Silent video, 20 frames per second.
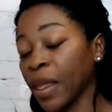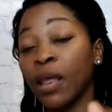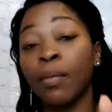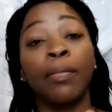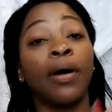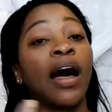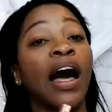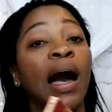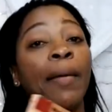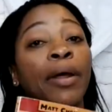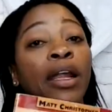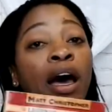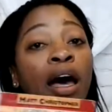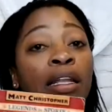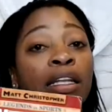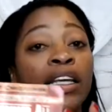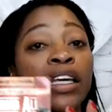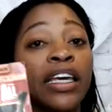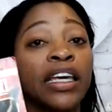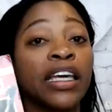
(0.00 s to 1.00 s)
Muhammad
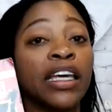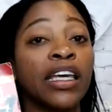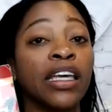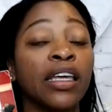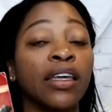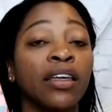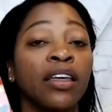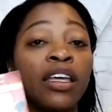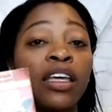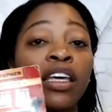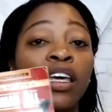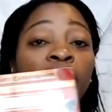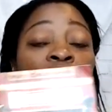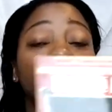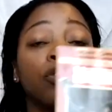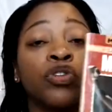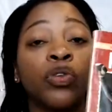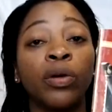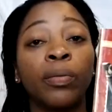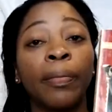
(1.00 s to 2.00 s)
Ali. If you're
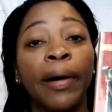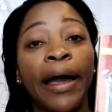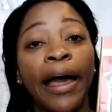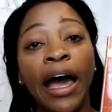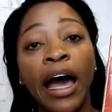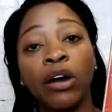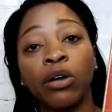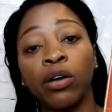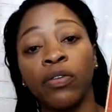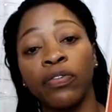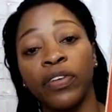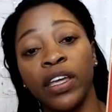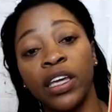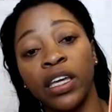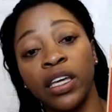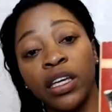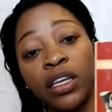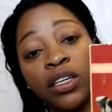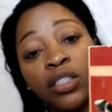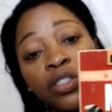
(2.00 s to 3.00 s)
doing
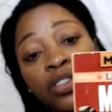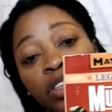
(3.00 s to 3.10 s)
biographies,